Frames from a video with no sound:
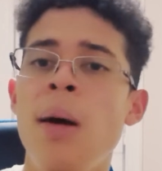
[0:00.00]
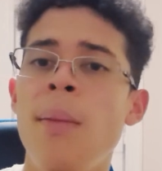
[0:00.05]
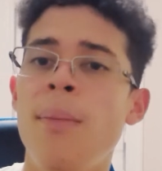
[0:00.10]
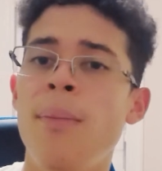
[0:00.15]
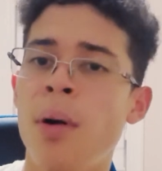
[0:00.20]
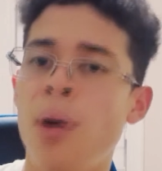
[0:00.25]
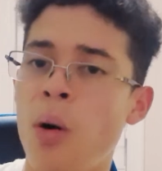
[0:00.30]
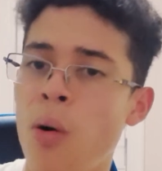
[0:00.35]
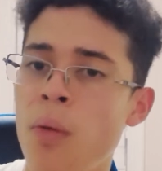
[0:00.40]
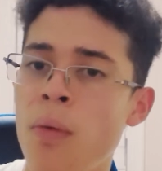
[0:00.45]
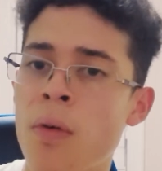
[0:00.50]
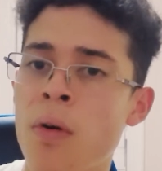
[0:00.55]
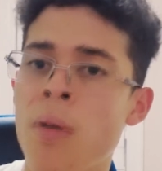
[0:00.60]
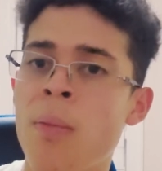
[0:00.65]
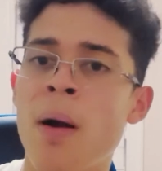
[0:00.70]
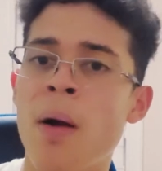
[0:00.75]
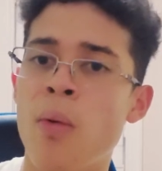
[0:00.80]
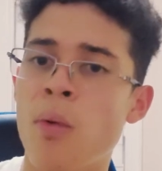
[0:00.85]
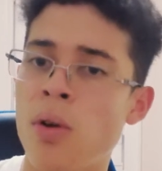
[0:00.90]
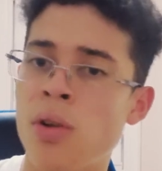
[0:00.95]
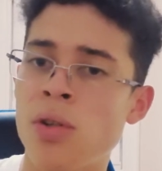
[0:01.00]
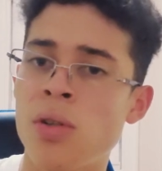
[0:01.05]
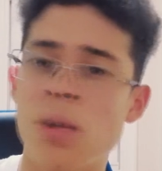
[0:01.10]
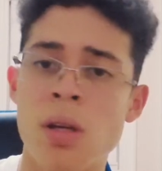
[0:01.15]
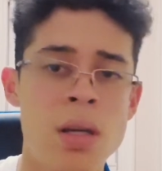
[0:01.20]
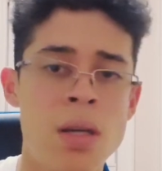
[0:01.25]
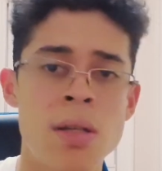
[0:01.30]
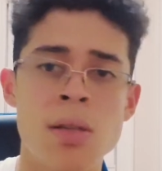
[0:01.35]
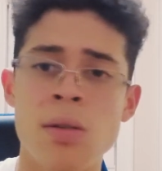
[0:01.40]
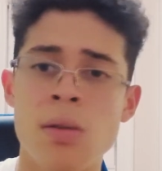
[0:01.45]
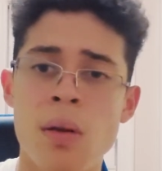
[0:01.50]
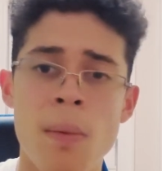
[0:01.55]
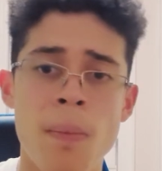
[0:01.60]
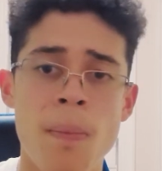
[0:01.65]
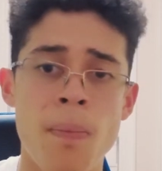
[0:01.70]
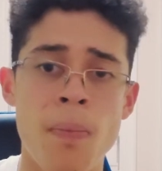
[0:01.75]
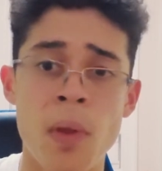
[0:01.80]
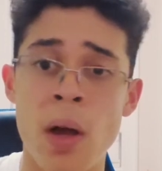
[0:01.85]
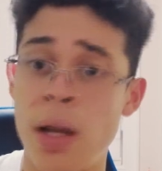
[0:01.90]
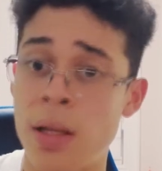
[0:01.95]
But overall, my Russian is
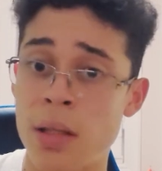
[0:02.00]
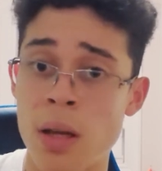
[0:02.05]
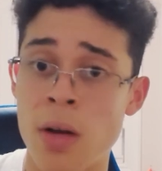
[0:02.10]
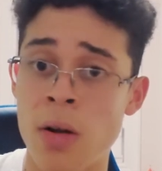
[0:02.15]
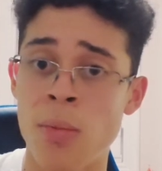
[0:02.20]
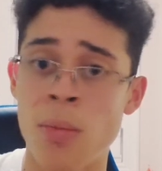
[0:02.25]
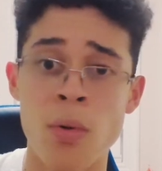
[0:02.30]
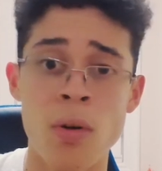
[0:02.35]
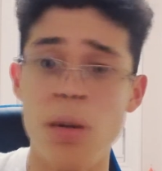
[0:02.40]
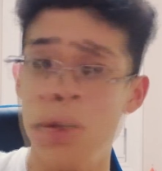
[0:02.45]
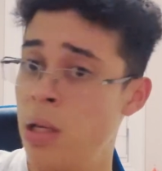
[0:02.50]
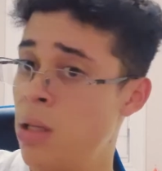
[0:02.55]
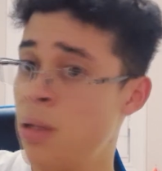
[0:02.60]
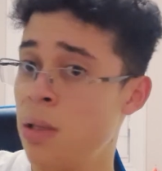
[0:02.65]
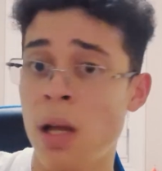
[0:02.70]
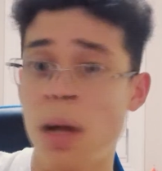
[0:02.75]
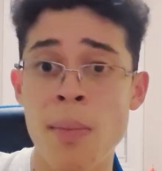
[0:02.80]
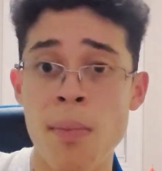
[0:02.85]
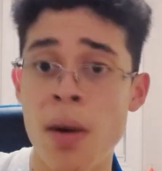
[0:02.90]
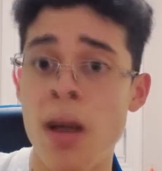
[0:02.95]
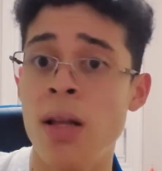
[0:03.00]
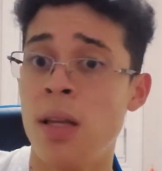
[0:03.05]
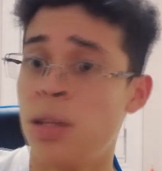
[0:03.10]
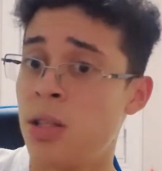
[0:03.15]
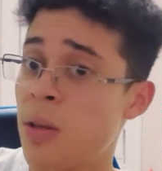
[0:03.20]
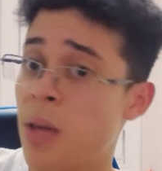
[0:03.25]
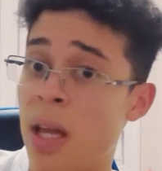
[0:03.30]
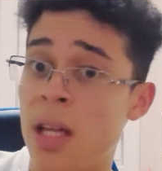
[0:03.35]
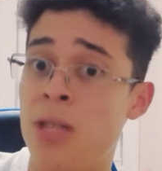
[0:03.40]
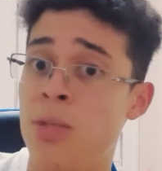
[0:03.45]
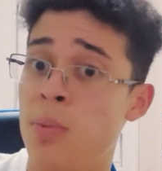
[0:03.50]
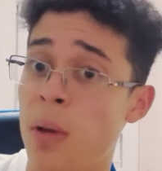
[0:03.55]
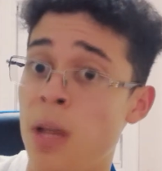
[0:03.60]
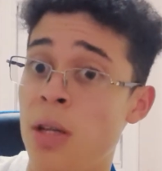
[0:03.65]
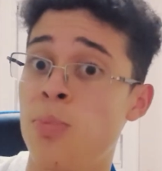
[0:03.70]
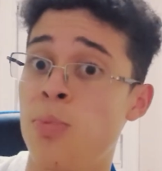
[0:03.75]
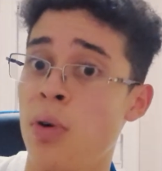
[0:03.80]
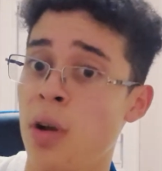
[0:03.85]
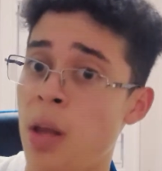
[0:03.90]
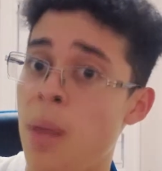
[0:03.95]
not terrible. It's not bad. It's
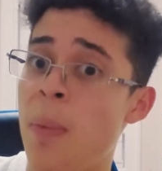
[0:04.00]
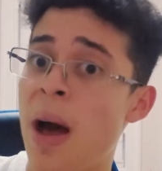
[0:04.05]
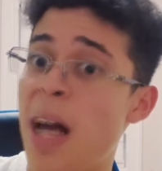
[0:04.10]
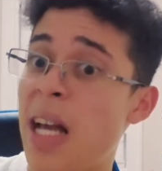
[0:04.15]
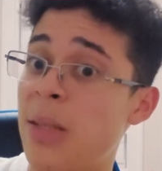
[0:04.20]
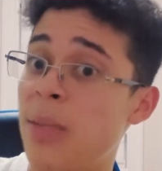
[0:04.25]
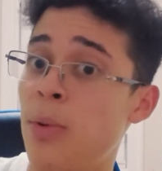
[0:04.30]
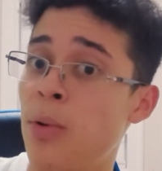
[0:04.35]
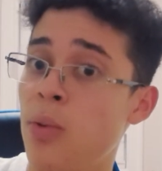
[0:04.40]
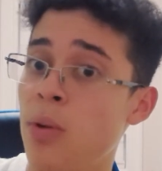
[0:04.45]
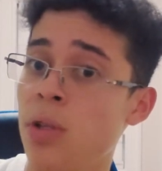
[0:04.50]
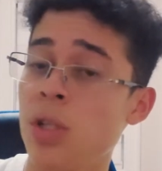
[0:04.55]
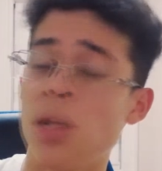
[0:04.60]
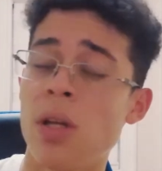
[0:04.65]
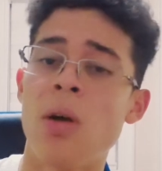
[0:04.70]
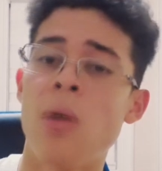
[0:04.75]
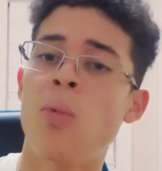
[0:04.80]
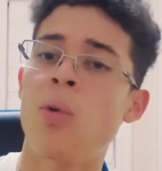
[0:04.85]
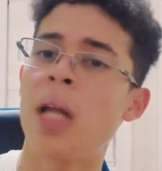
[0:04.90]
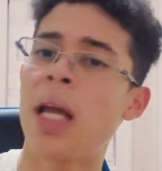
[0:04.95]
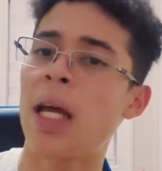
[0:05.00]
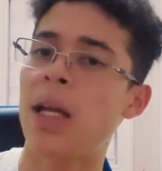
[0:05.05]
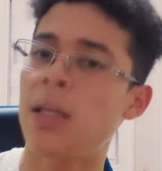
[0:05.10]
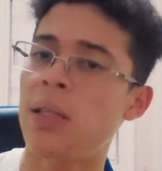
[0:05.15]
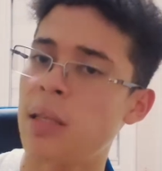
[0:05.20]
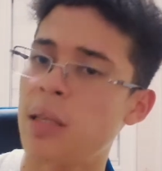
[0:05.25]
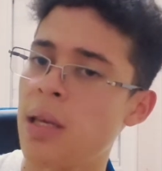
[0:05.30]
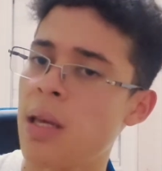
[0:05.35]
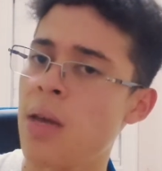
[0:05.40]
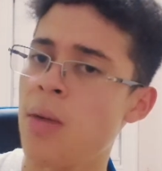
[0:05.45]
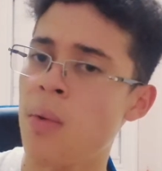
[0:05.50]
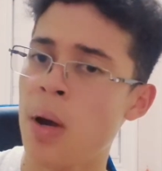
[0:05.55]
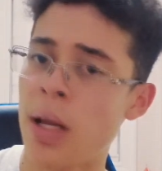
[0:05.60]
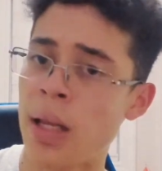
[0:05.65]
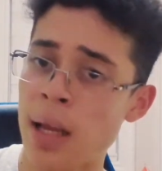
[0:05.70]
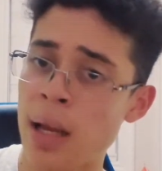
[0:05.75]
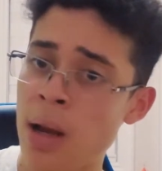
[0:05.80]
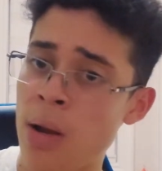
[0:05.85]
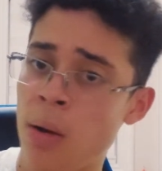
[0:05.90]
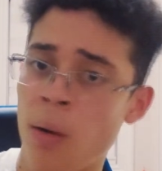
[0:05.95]
pretty passable Russian. And what I can say right
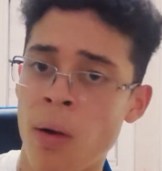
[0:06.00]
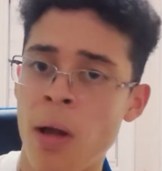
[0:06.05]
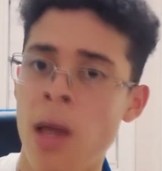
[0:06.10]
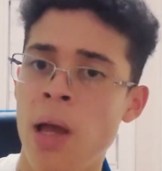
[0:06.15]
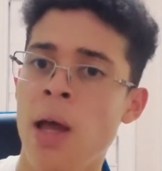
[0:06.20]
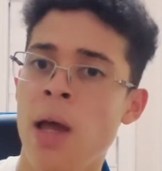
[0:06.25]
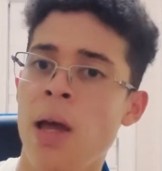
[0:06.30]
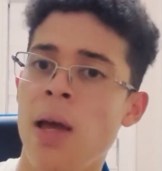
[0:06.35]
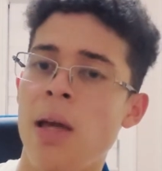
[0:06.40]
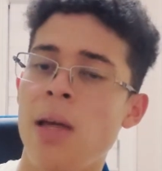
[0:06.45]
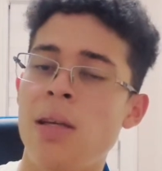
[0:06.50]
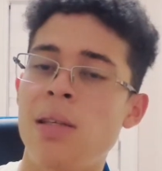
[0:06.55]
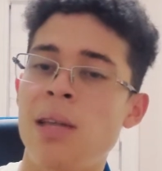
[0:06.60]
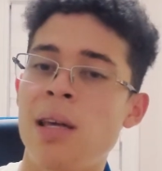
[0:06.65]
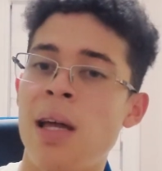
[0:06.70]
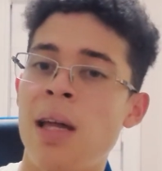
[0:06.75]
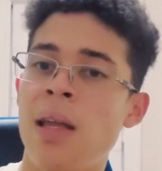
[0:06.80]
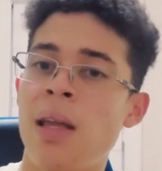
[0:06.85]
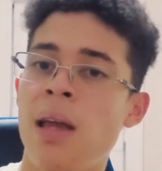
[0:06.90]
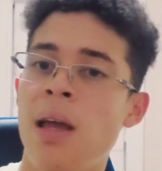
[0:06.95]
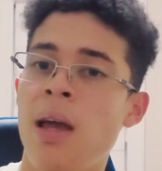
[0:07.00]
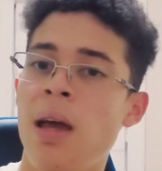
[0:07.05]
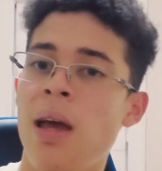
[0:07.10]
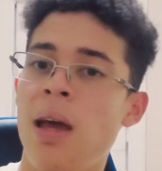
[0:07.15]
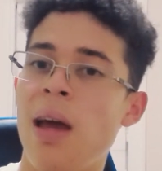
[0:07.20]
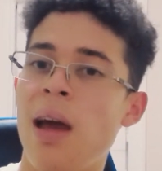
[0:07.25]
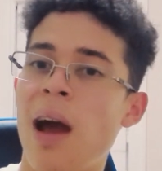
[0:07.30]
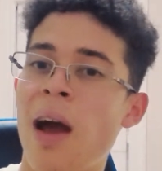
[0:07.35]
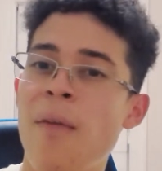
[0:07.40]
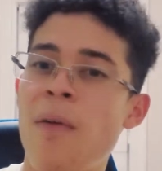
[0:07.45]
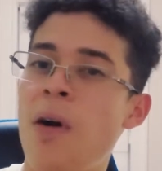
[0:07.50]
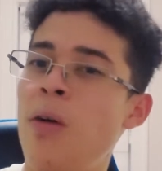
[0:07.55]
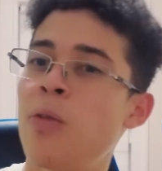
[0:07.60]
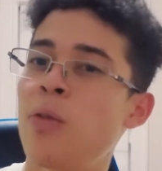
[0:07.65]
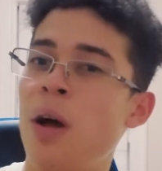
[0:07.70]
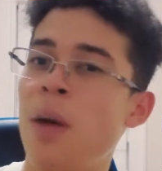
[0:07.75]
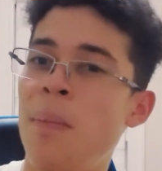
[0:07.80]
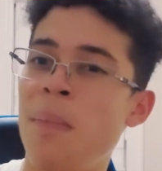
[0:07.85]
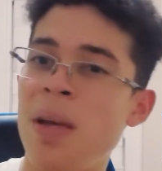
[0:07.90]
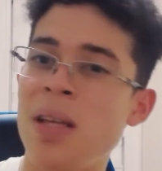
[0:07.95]
now is that I found it
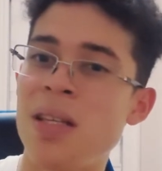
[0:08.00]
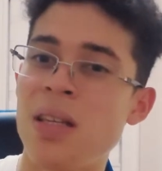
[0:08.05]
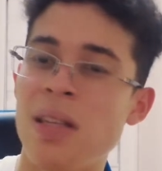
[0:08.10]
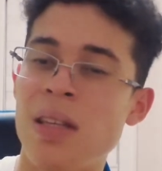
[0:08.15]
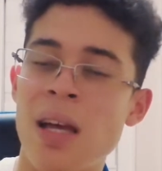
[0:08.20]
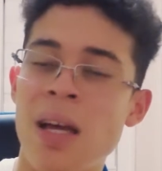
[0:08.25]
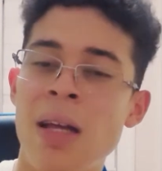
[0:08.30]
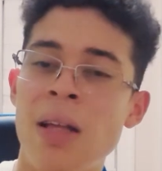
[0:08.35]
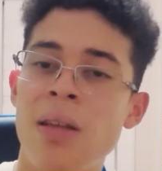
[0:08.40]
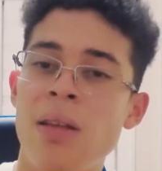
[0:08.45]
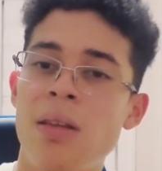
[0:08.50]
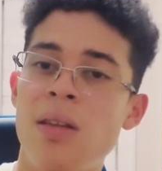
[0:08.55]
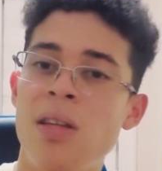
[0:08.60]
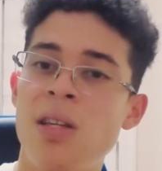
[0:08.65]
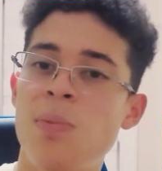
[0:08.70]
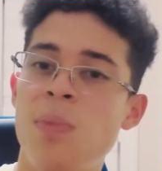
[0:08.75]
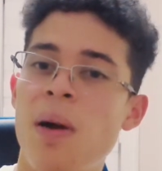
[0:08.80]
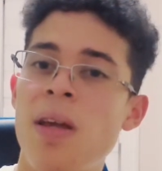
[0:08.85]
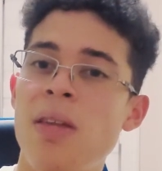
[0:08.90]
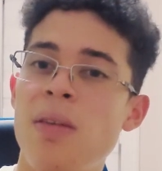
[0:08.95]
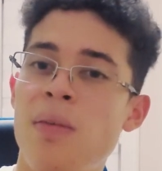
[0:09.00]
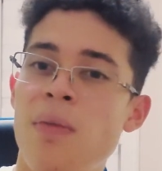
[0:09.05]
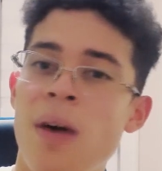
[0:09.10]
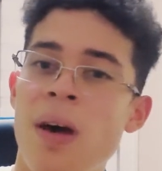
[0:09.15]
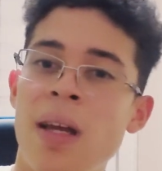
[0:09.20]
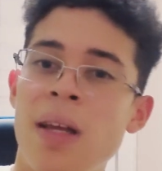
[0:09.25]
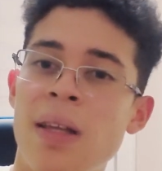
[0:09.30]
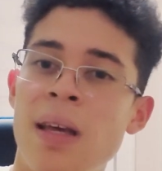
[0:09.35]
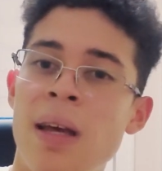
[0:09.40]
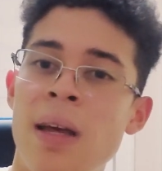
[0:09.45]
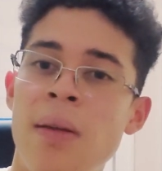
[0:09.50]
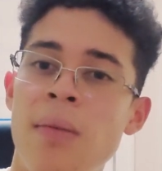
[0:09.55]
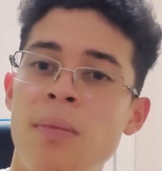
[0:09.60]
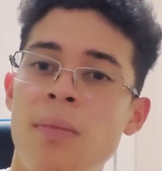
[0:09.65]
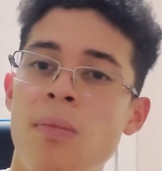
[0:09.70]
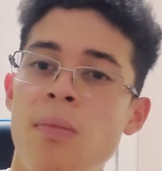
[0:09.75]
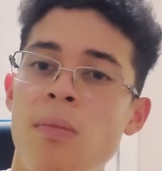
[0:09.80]
amazing that despite the fact that